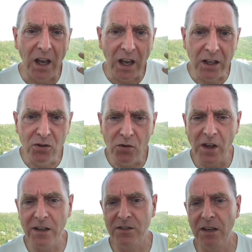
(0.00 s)
In
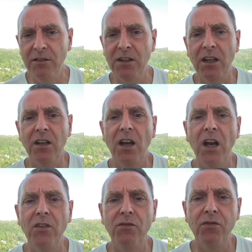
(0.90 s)
2017,
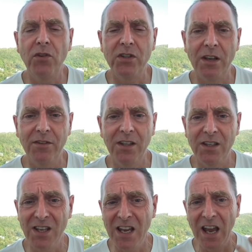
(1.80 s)
147
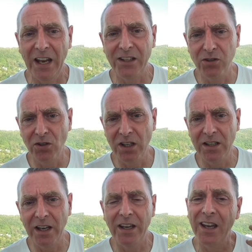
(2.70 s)
days. And it's looking
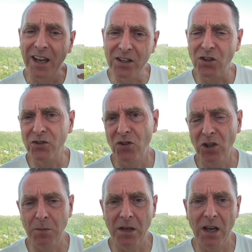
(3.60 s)
like it's also going
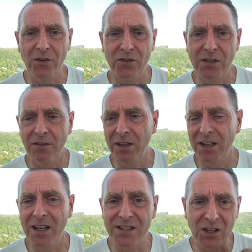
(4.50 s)
to be 170
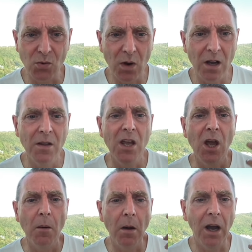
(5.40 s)
days as well.
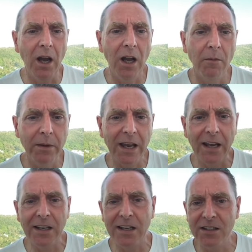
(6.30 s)

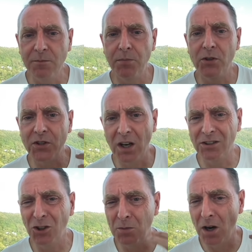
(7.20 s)
Began last impulse,
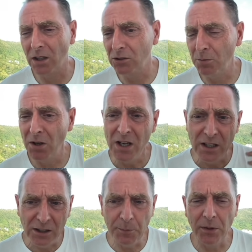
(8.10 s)
October.
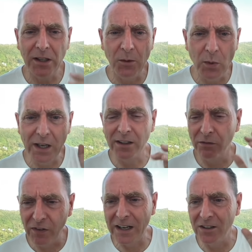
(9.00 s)
Typically, we get the
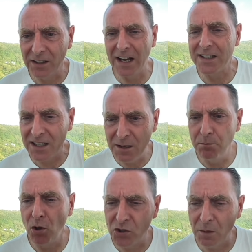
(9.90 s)
final last
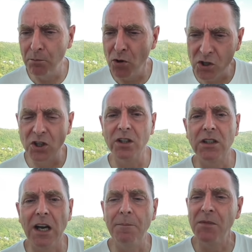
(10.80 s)
impulse and push to the
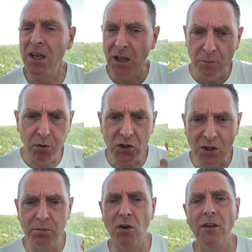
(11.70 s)
top, push
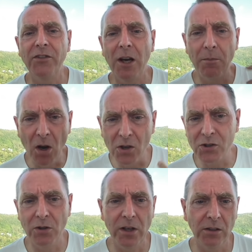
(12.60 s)
the blow off top
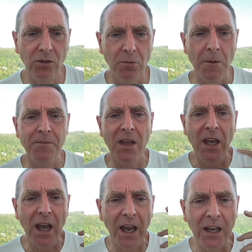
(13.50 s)
also in October.
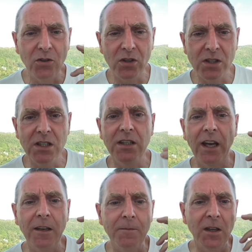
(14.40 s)
And you can see
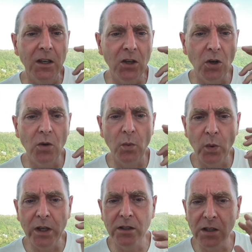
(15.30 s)
that, you know,
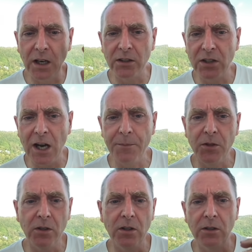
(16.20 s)
we topped
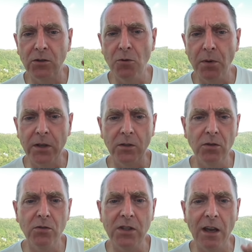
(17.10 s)
the
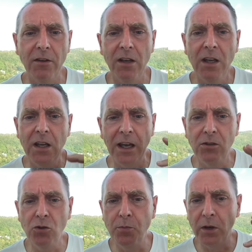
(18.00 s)
2.27
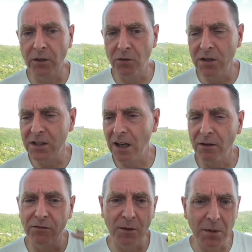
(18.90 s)
and
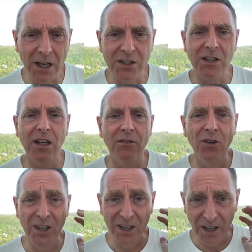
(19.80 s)
2.37 Fibonacci level
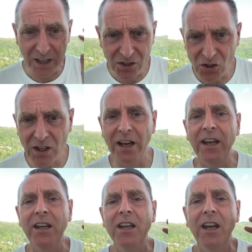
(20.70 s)
in July
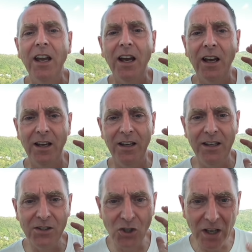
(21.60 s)

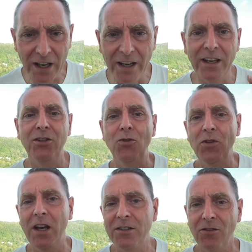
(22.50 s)
in
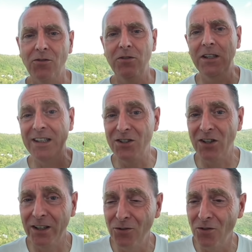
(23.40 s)

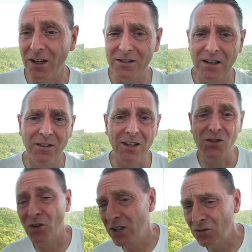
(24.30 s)
2017.
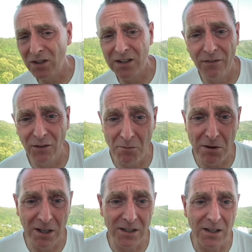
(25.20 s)
So history is definitely
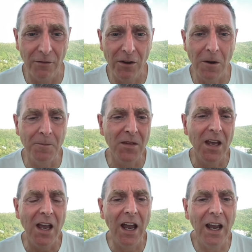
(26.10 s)
repeating itself here.
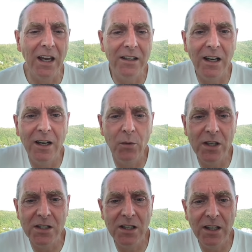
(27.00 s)
And we
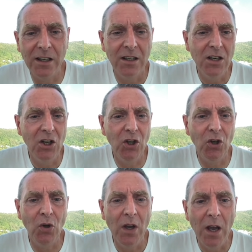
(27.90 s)
can see that, you
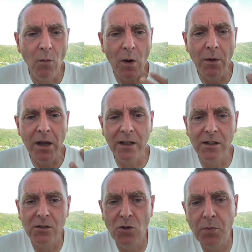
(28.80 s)
know, when we hit
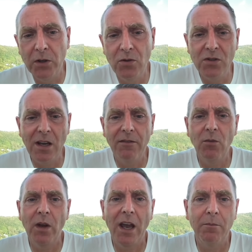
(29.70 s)
the 2.27,
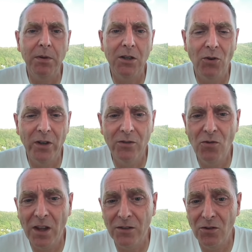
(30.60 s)
we had Bitcoin in
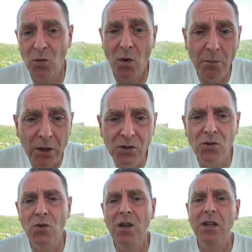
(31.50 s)
2013,
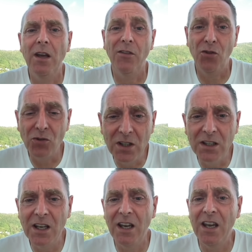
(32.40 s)
1.2, we had
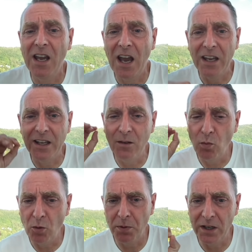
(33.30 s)
13K, and then
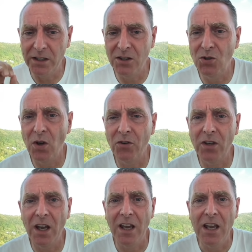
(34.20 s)
we're predicting
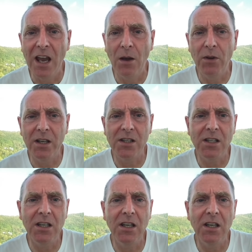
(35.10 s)
200K. And we can see